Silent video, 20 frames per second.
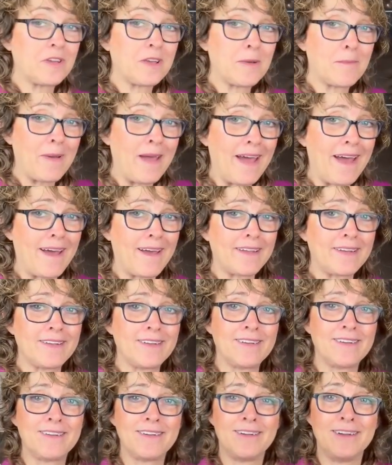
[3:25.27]
a pad,
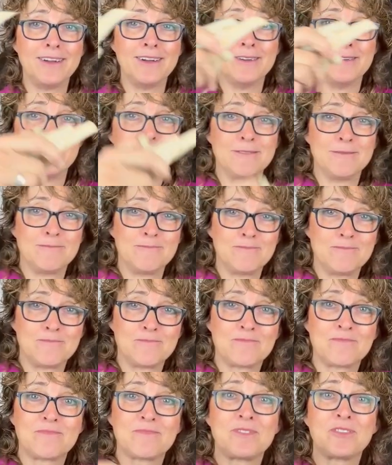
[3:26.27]

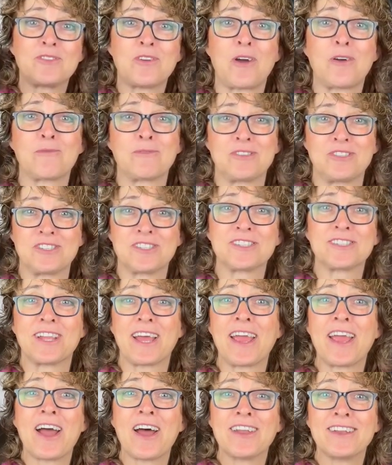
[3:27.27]
the dog would just lay
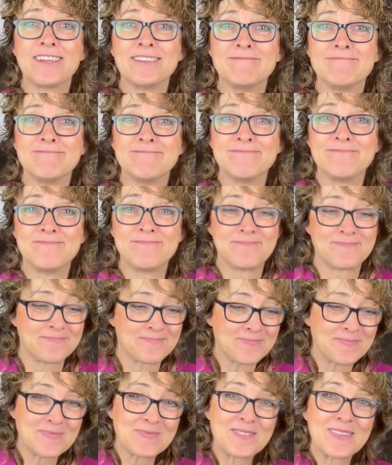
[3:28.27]
on it.
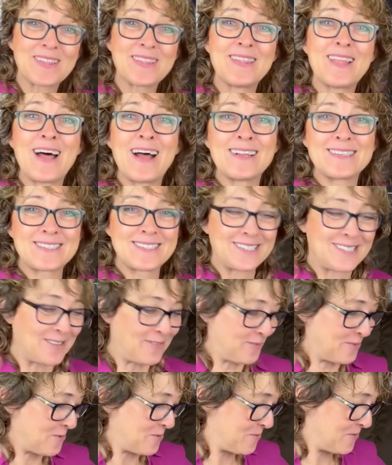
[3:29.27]
Lots of
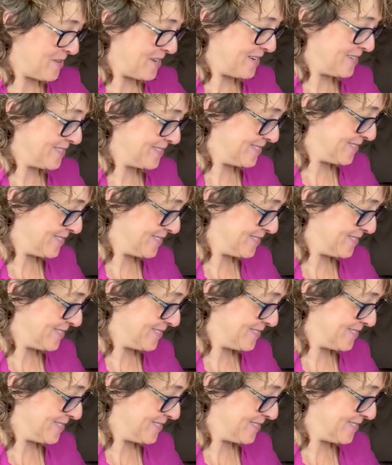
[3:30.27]
different ways.